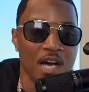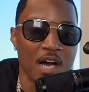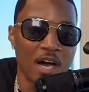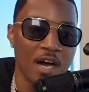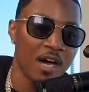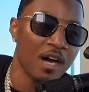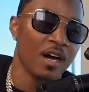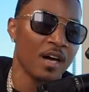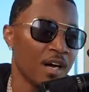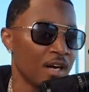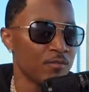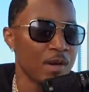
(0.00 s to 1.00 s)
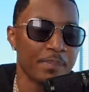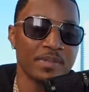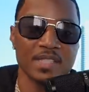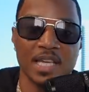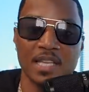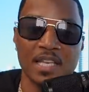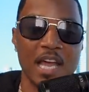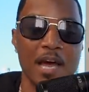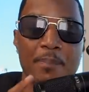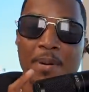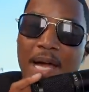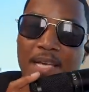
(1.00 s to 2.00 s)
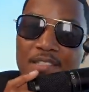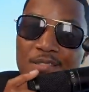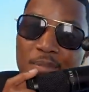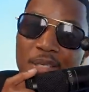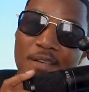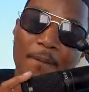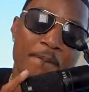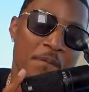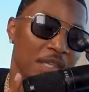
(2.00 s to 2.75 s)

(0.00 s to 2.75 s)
uh, uh, uh, uh representing y'all pockets, man.